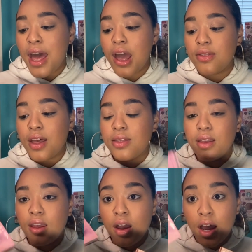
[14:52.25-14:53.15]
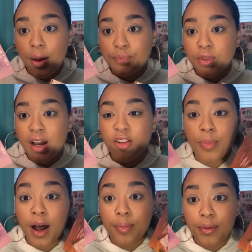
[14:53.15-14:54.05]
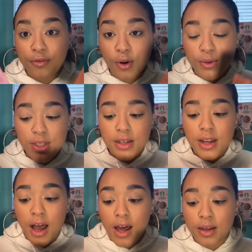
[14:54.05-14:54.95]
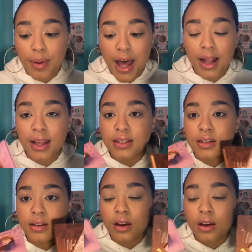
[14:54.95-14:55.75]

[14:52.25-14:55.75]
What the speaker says: and then the ColourPop Frozen Anna palette.